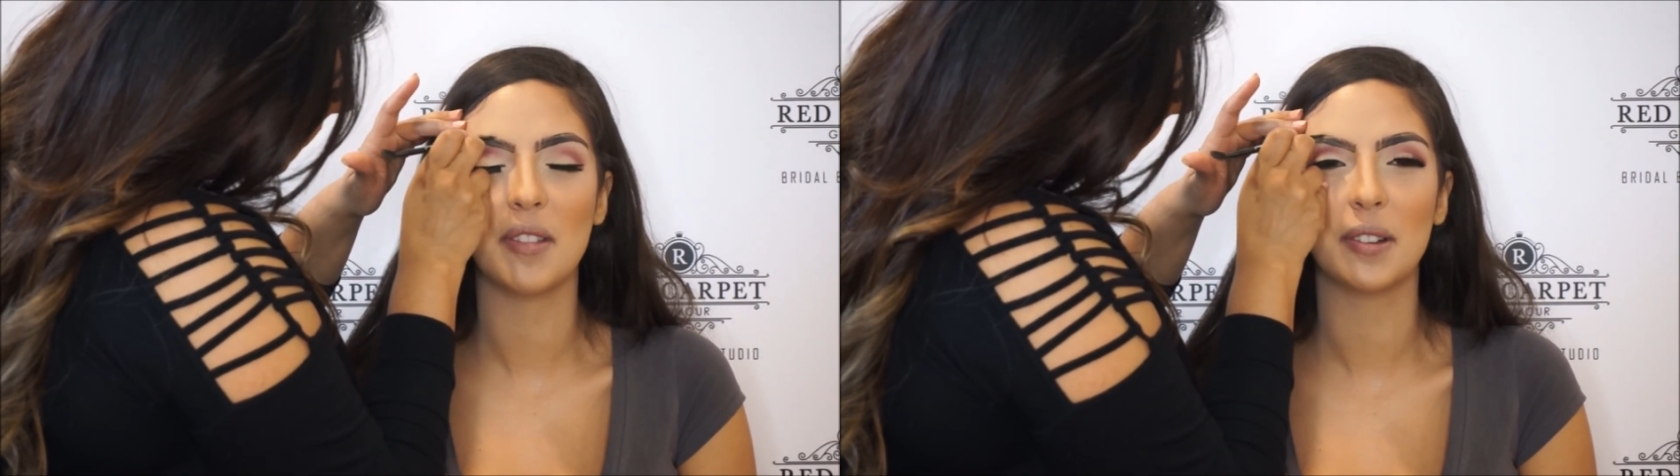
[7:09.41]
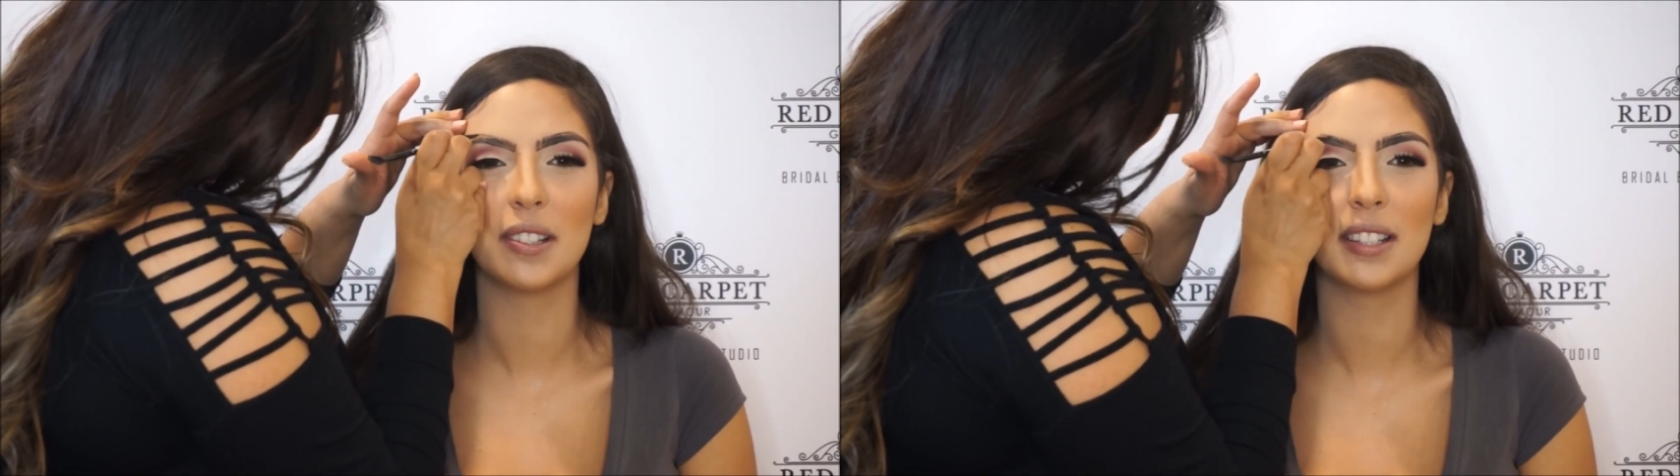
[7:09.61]

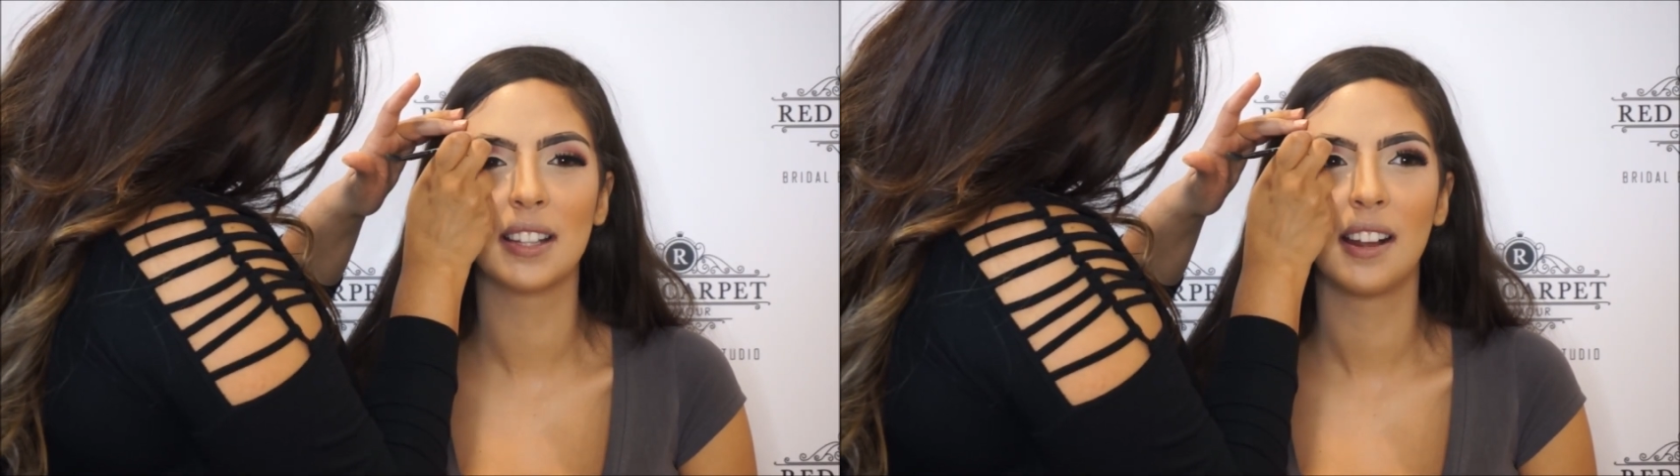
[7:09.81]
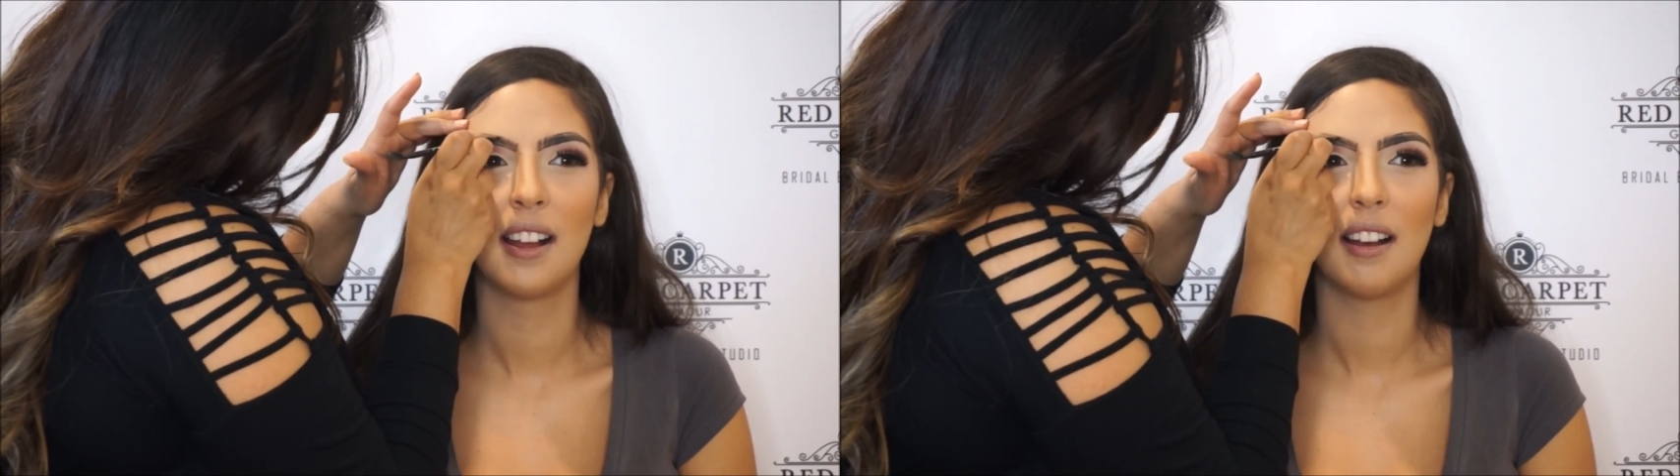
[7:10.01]
yeah,
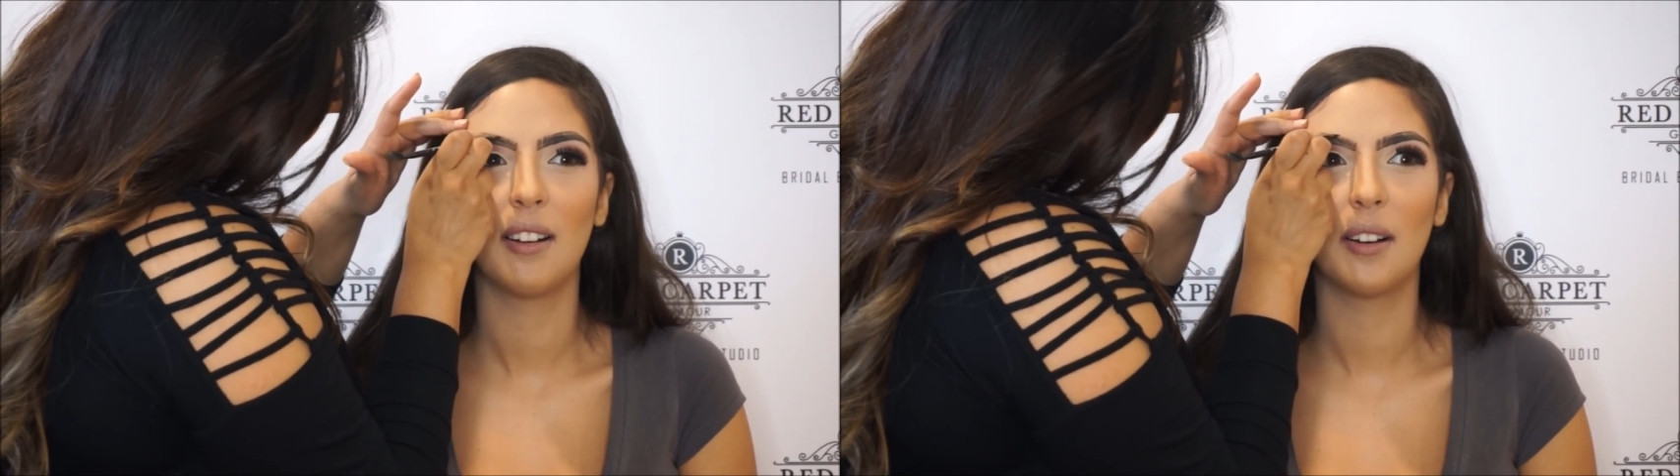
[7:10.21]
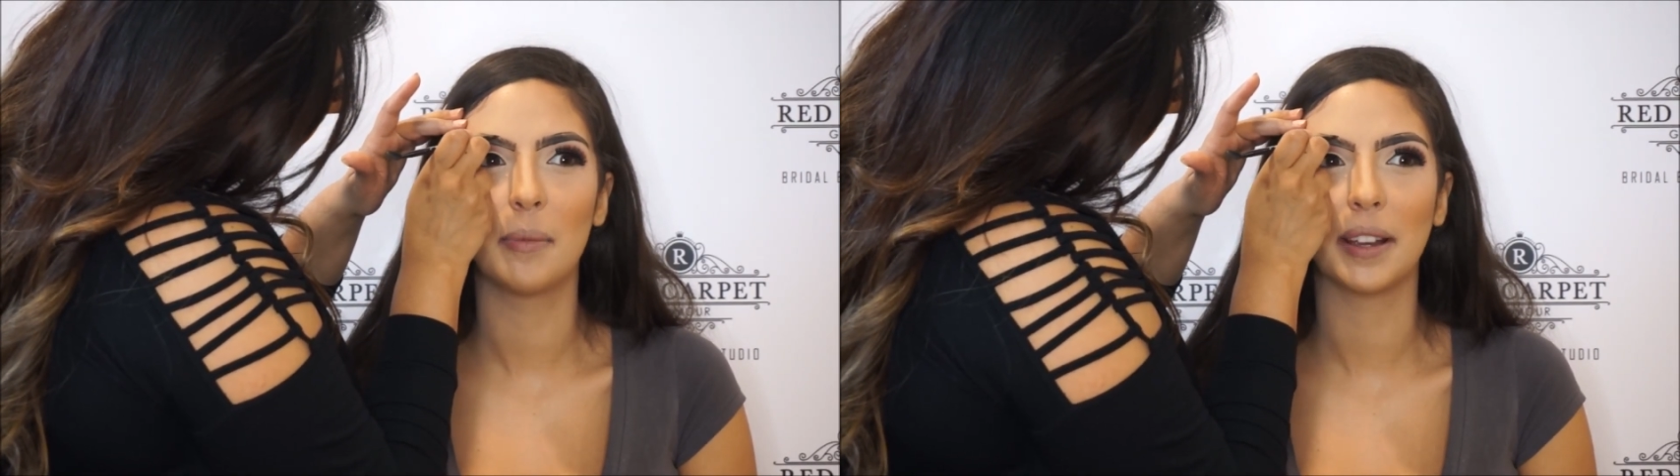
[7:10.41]
it really
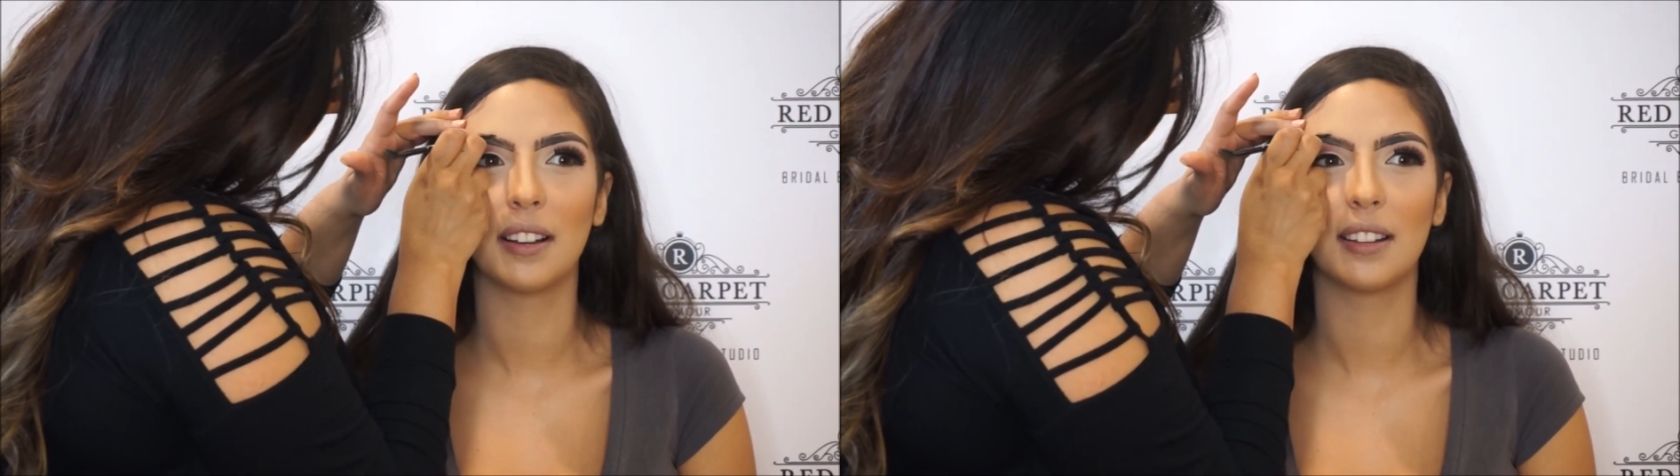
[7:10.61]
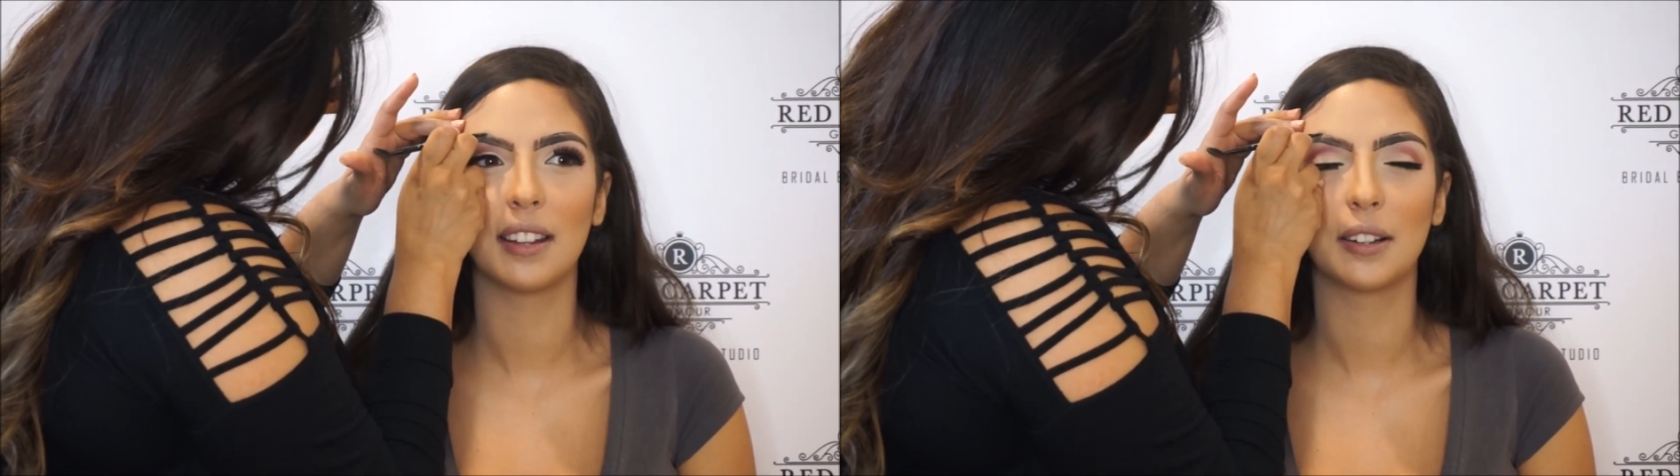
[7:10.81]
just
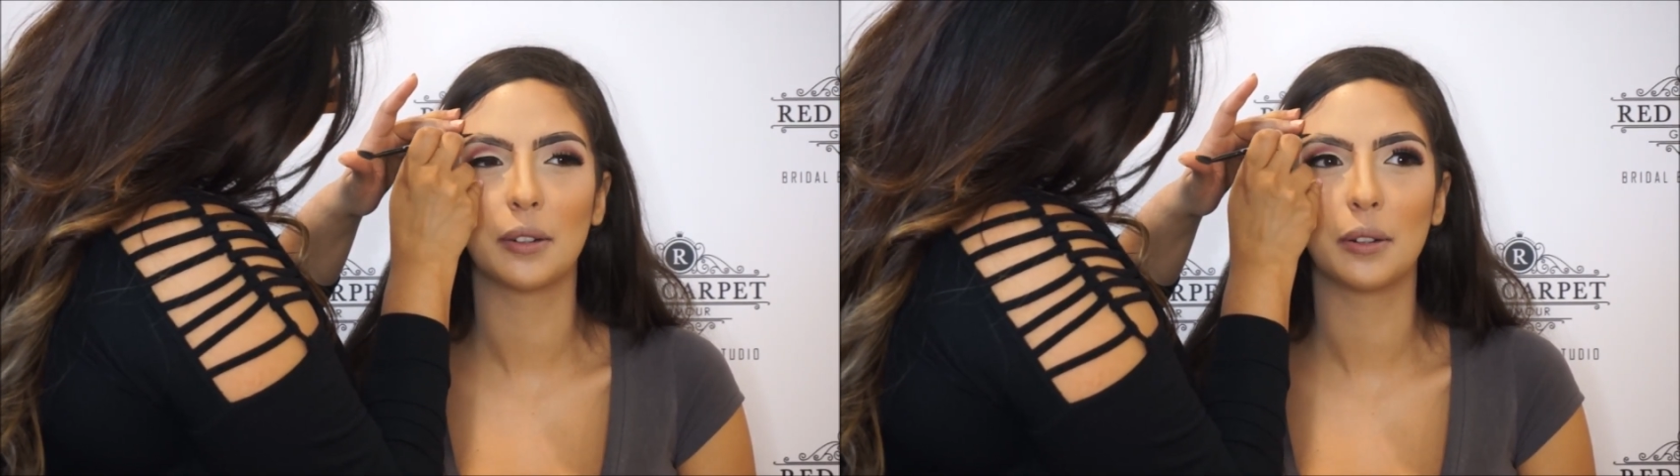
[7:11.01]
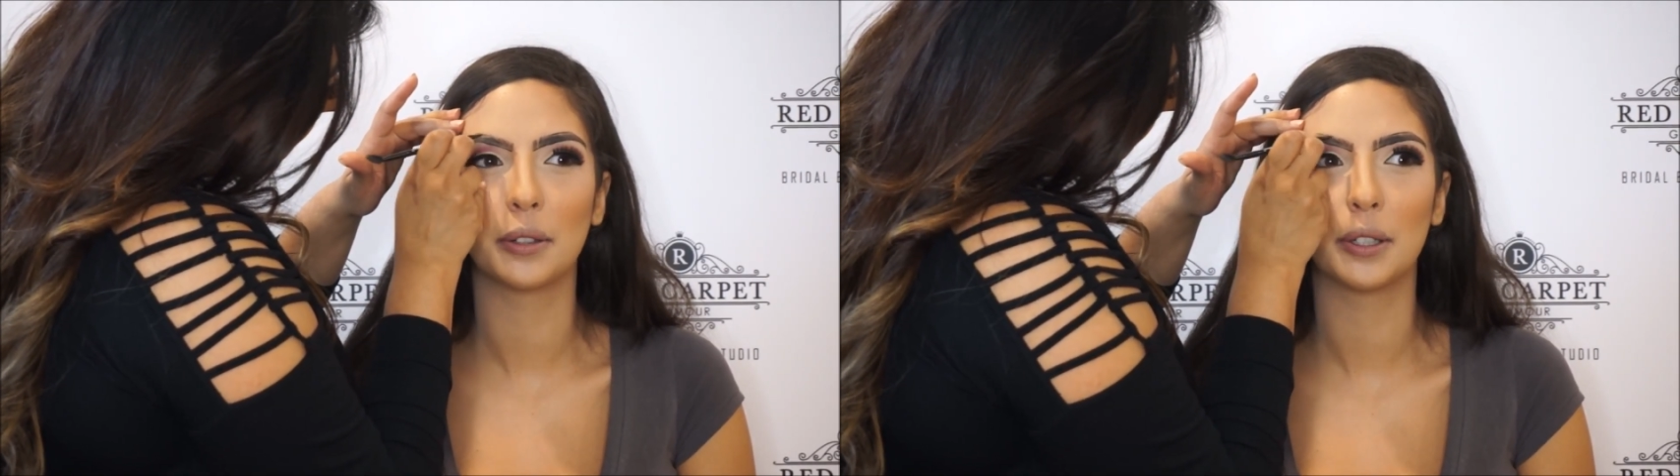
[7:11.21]
depends on what I
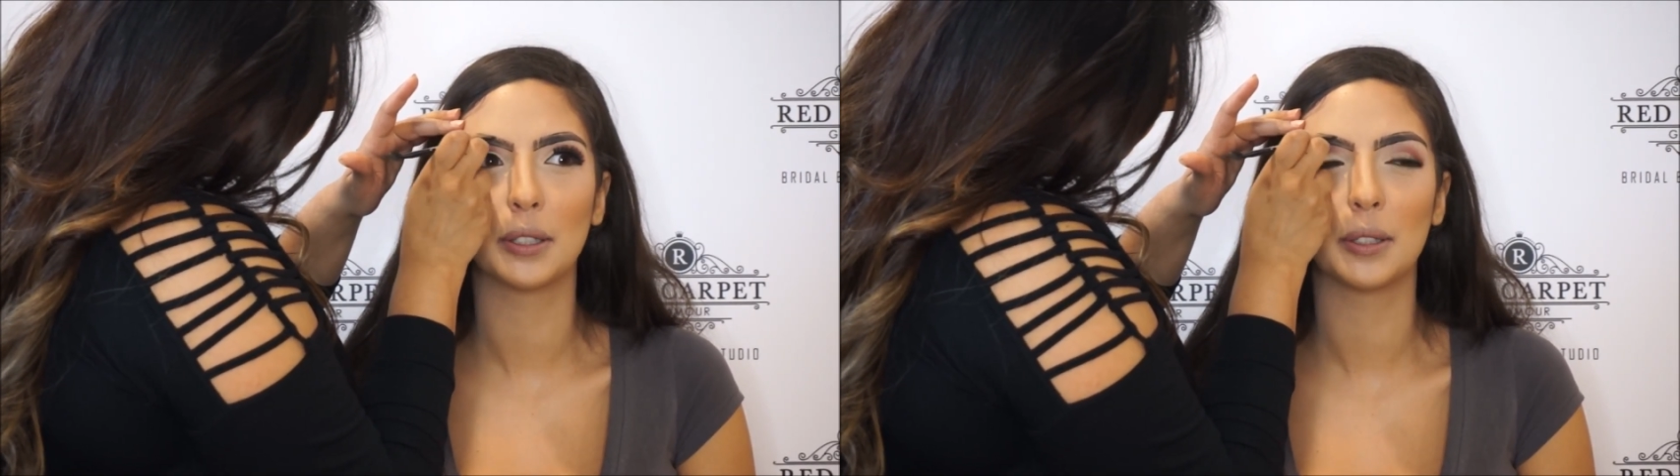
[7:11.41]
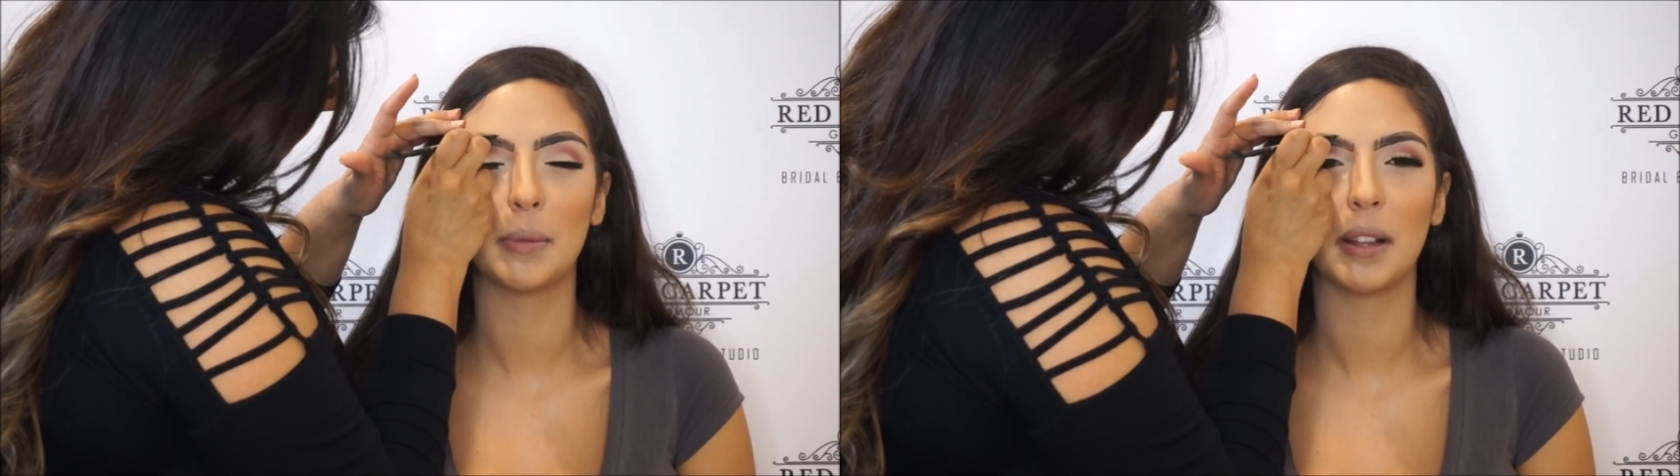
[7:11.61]
want to do.